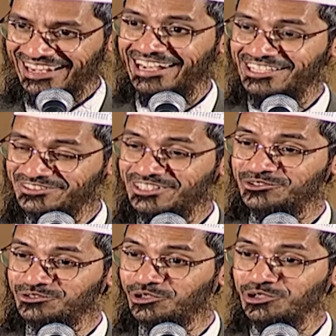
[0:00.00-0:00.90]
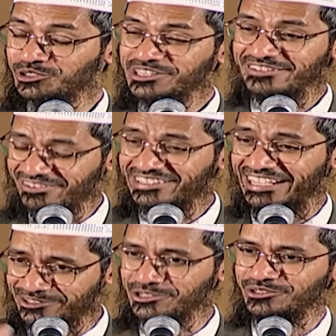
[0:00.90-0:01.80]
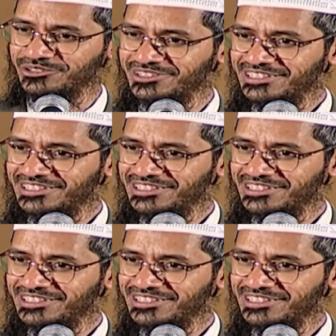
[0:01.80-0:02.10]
Allah says, don't you think we will test you?